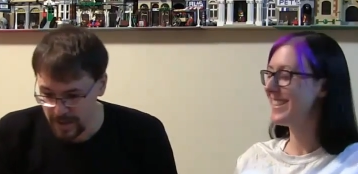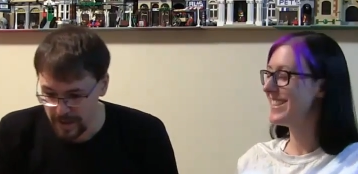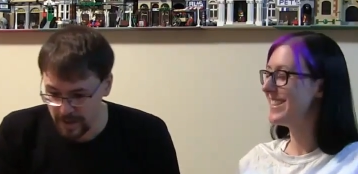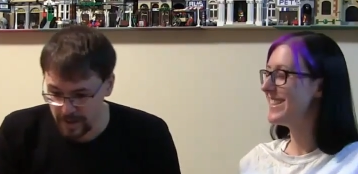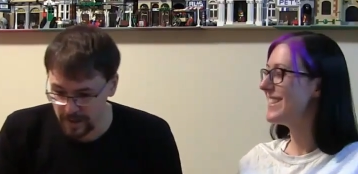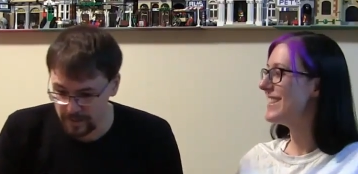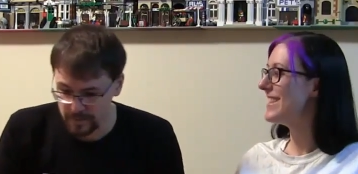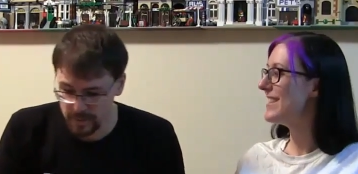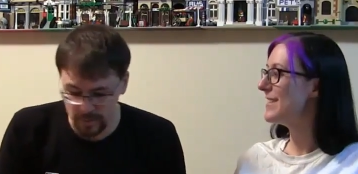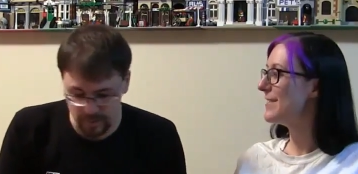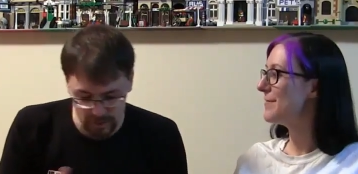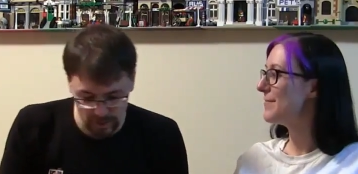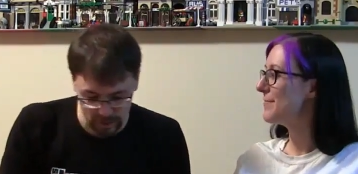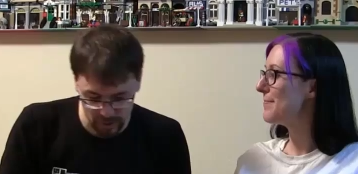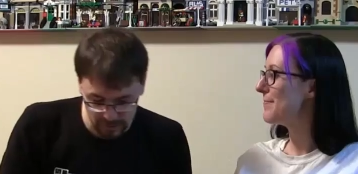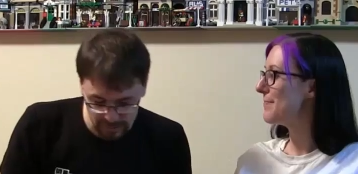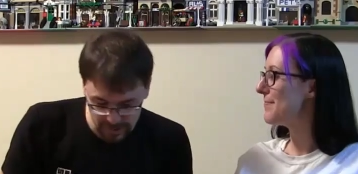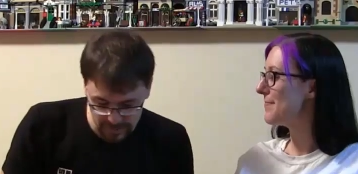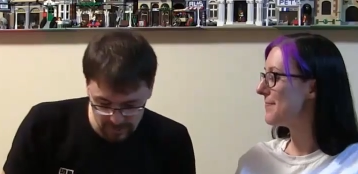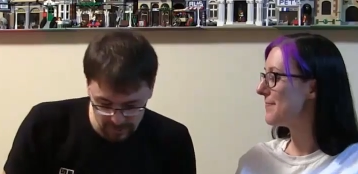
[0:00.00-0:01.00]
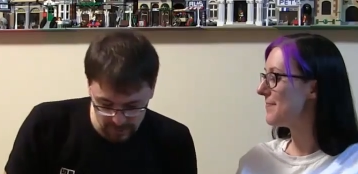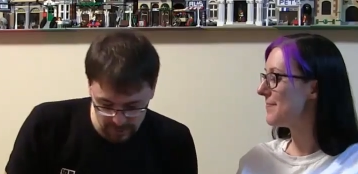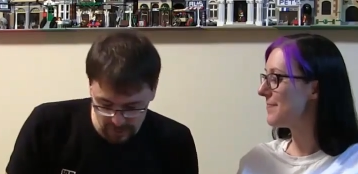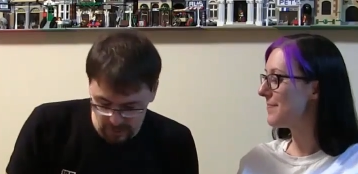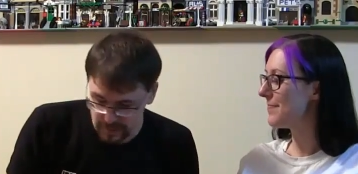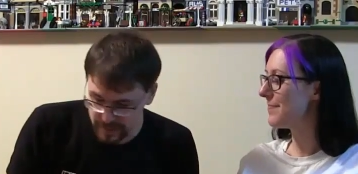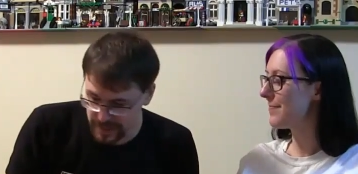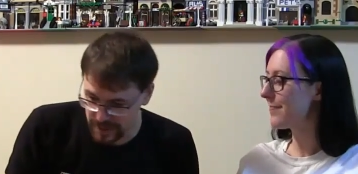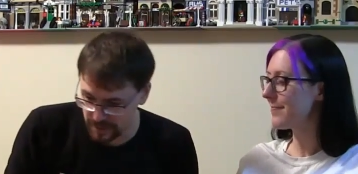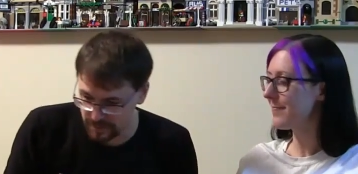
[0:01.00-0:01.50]
Speaker 1: Um, you can already book
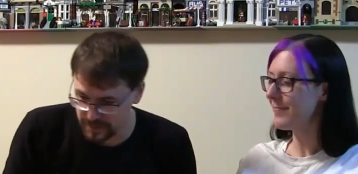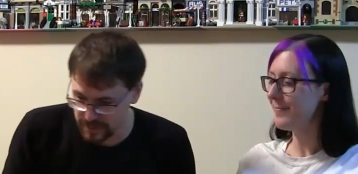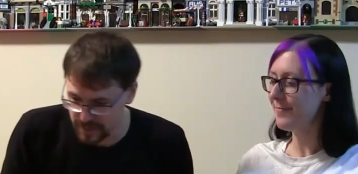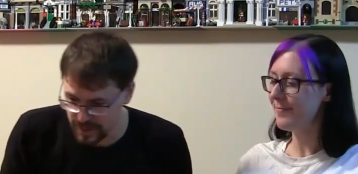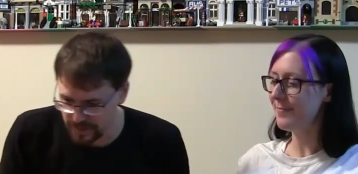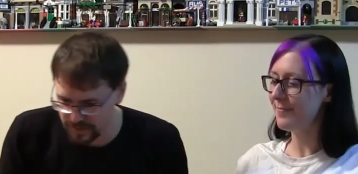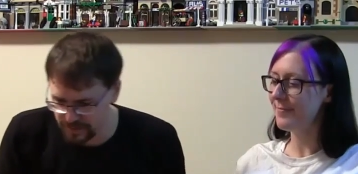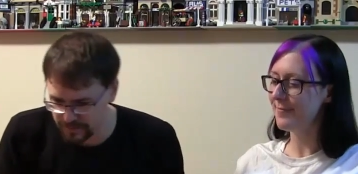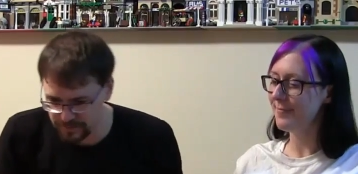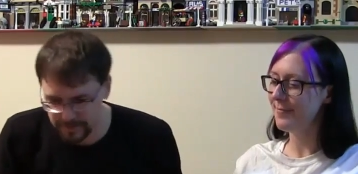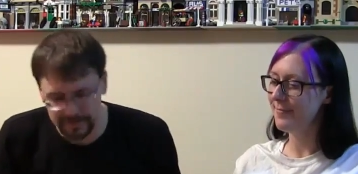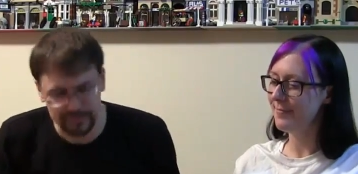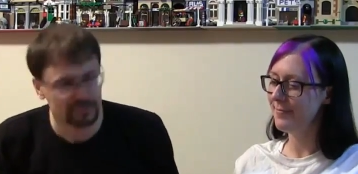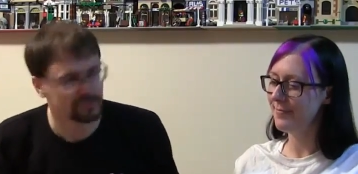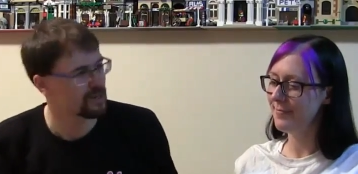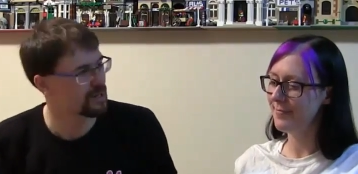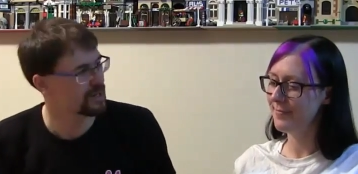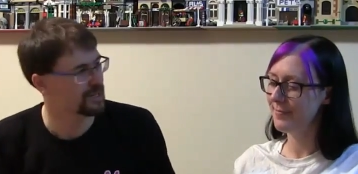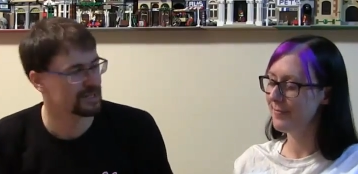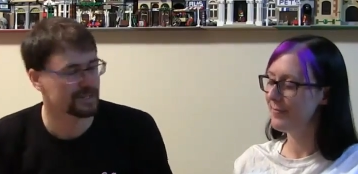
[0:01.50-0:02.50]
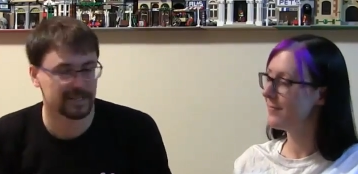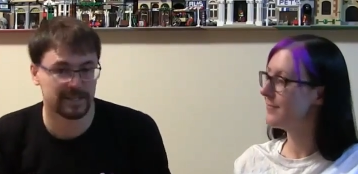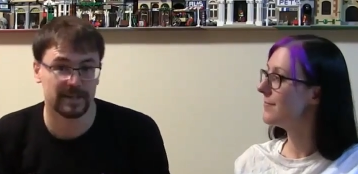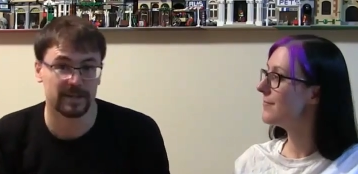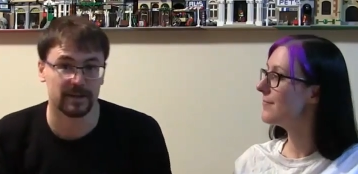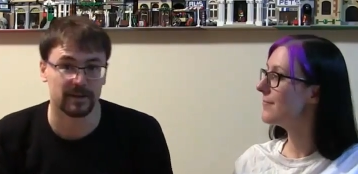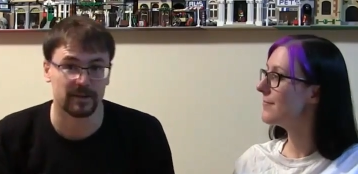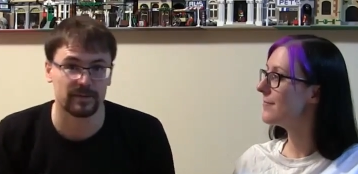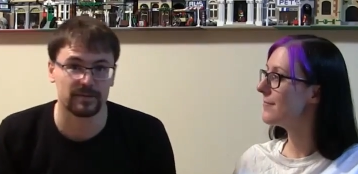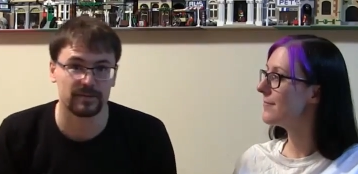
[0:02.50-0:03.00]
the hotel, which is at the River Rock
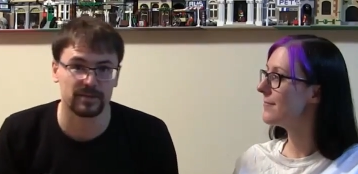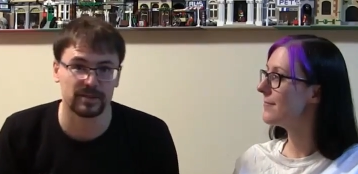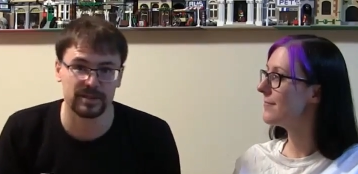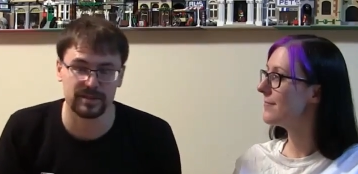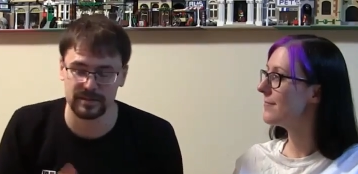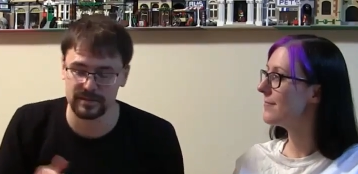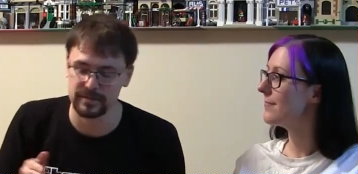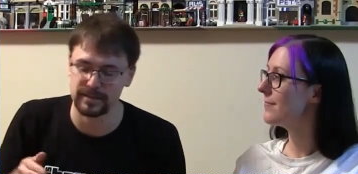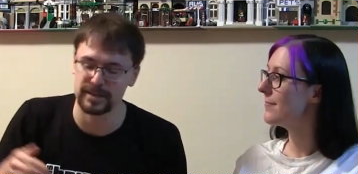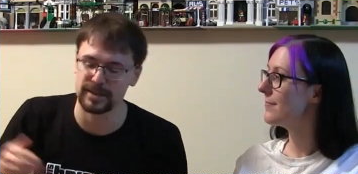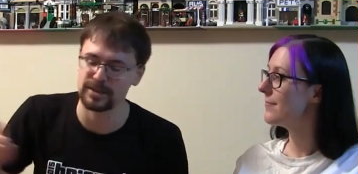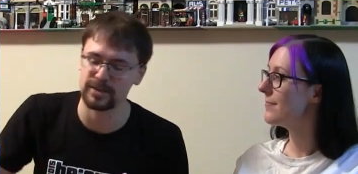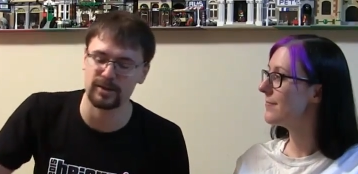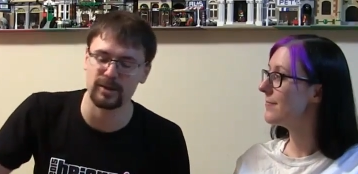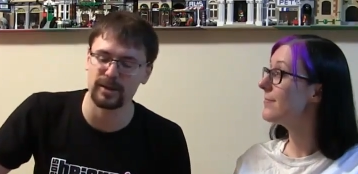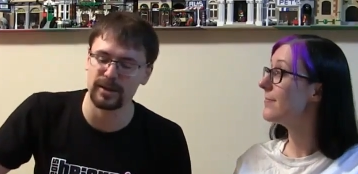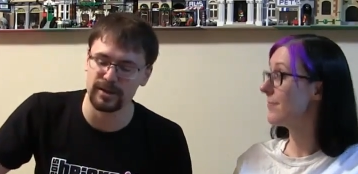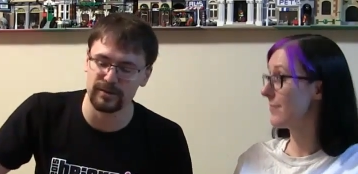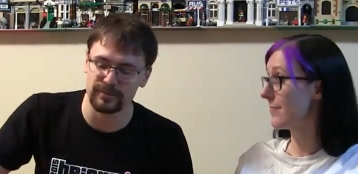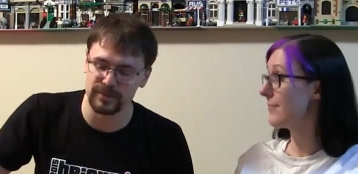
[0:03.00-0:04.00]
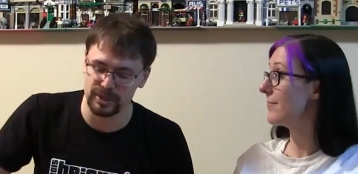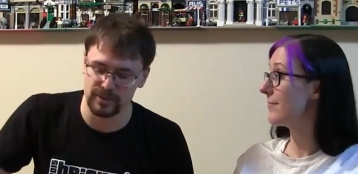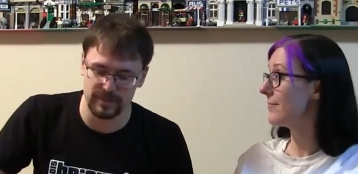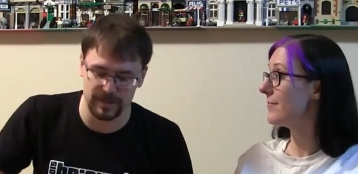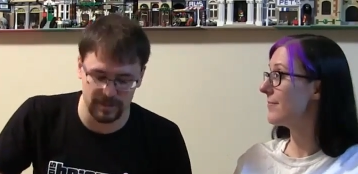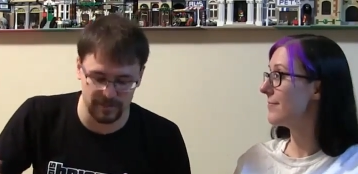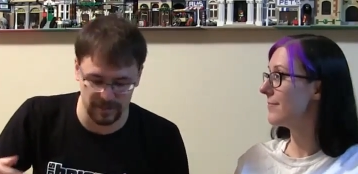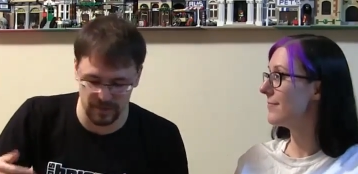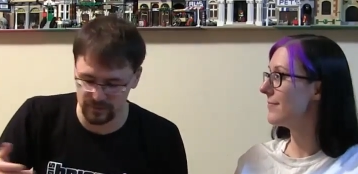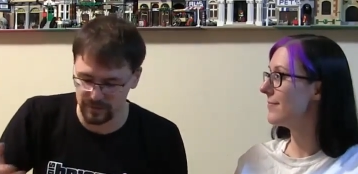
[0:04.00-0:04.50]
Casino. Just is it called in
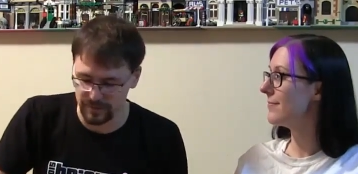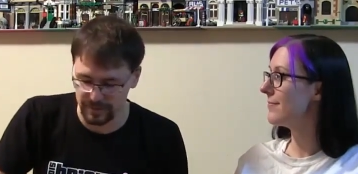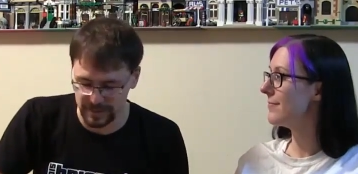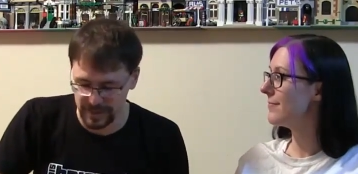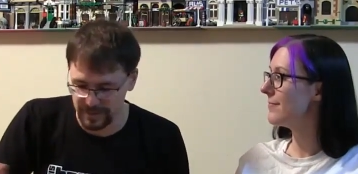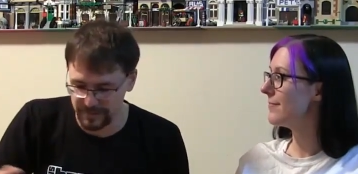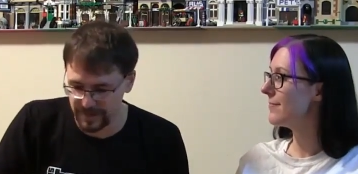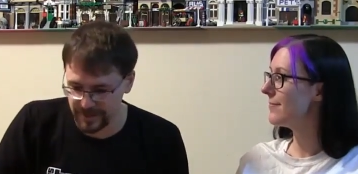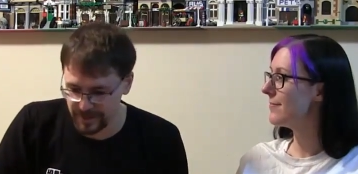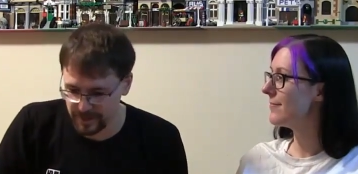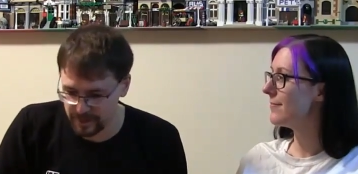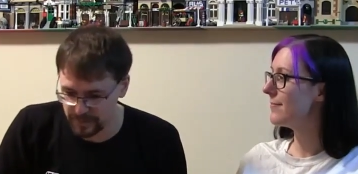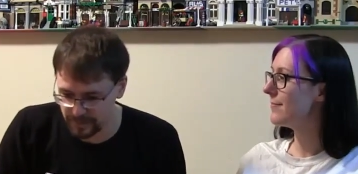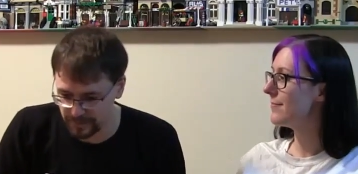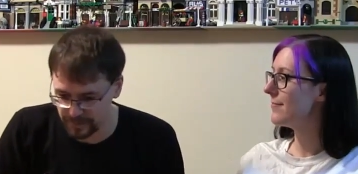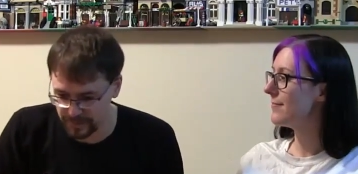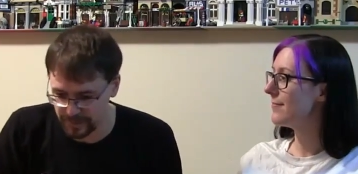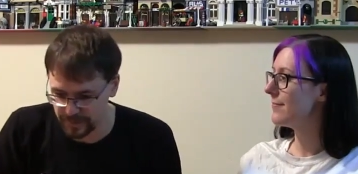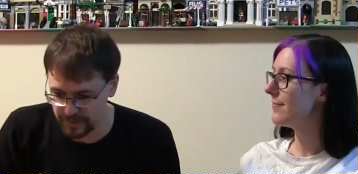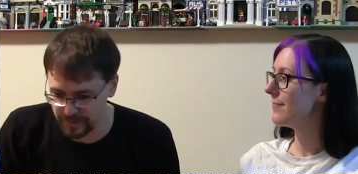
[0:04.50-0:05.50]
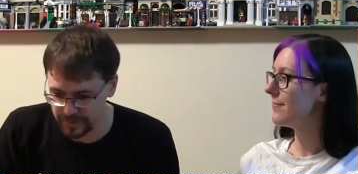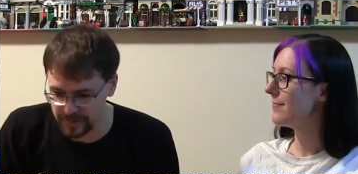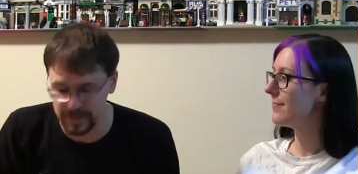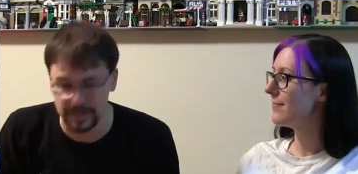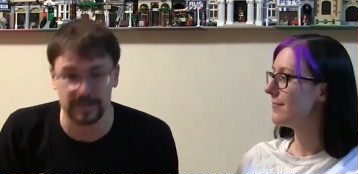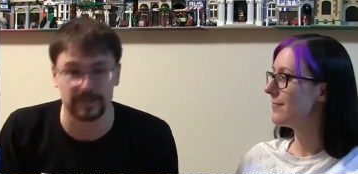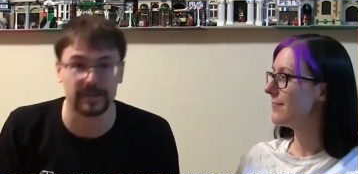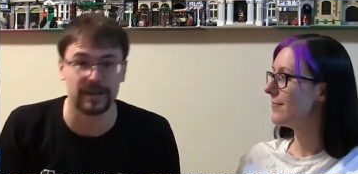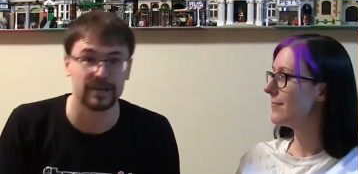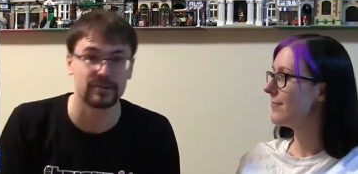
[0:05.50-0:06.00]
Richmond, which is right beside Vancouver.
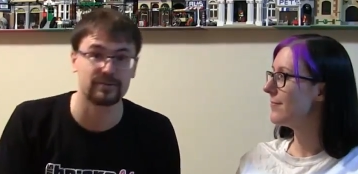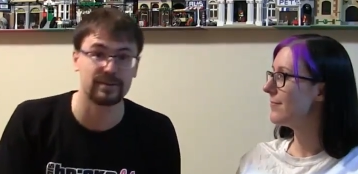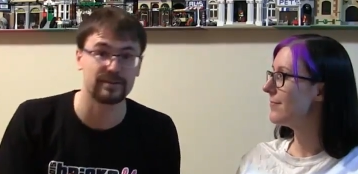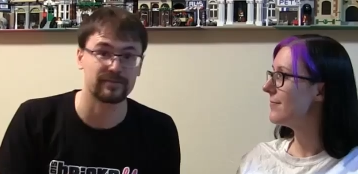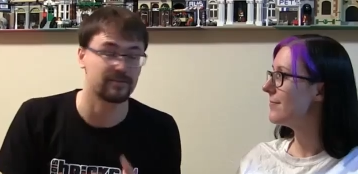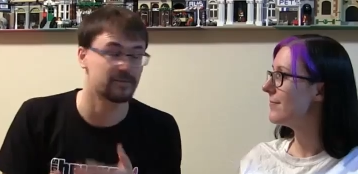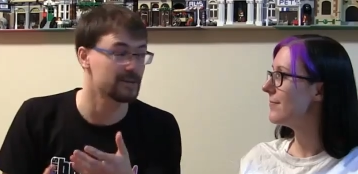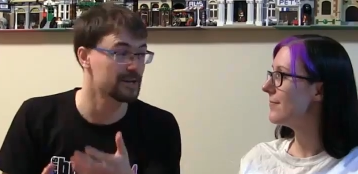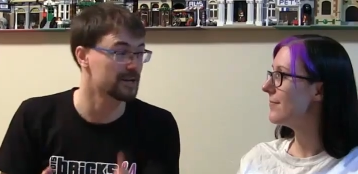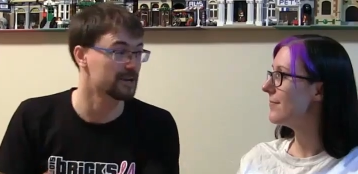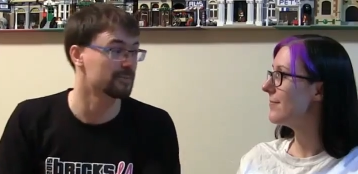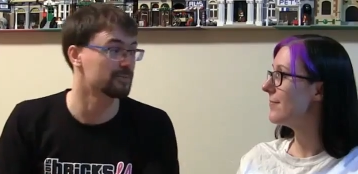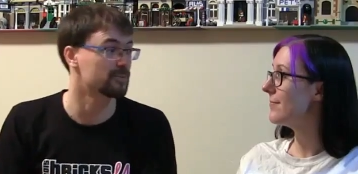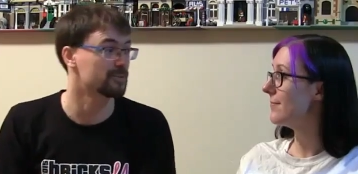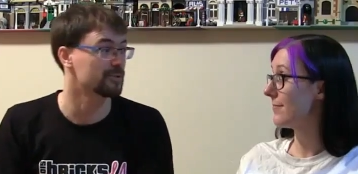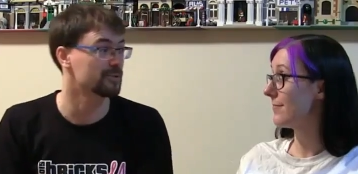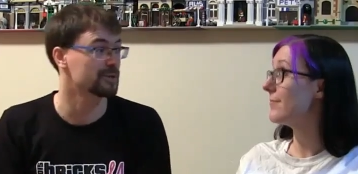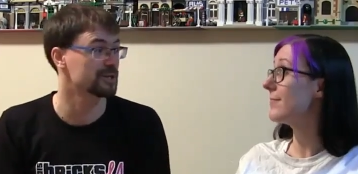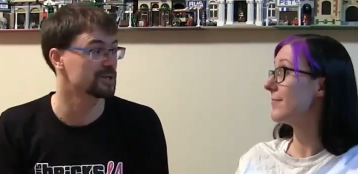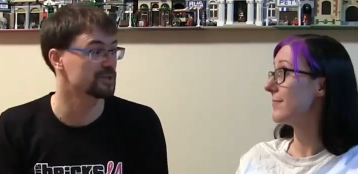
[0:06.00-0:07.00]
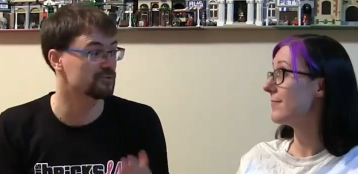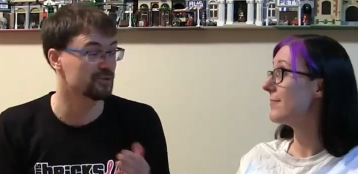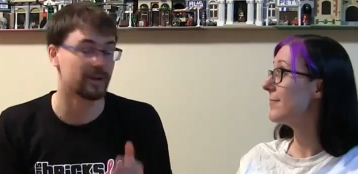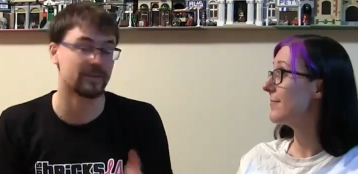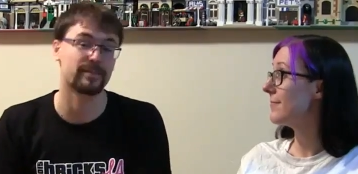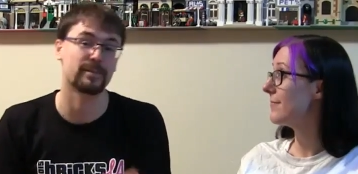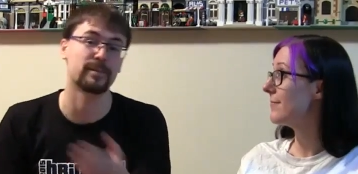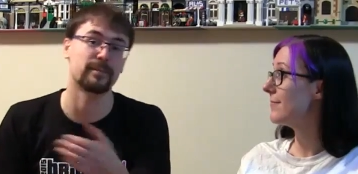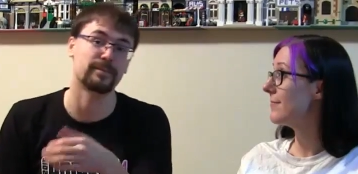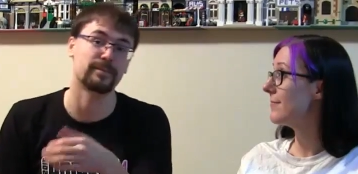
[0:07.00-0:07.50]
There's a SkyTrain from the airport, driving